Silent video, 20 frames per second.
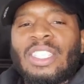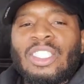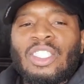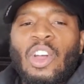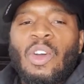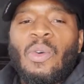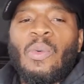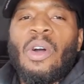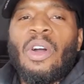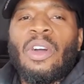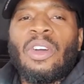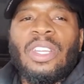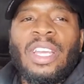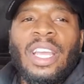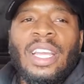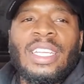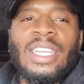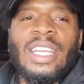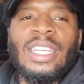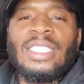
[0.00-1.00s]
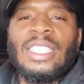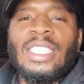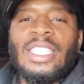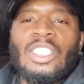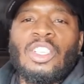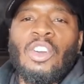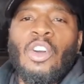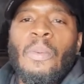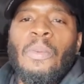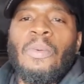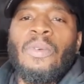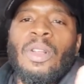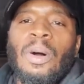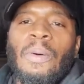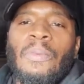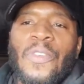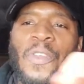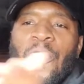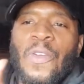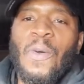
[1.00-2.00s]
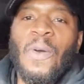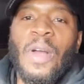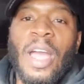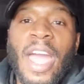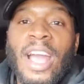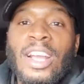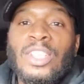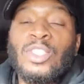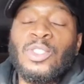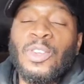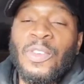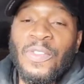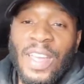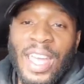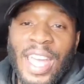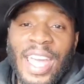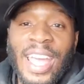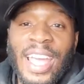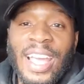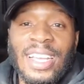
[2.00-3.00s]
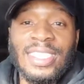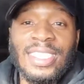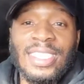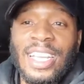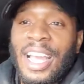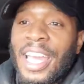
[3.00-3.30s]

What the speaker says: I started walking there. Then I seen this car pull up, extra fast.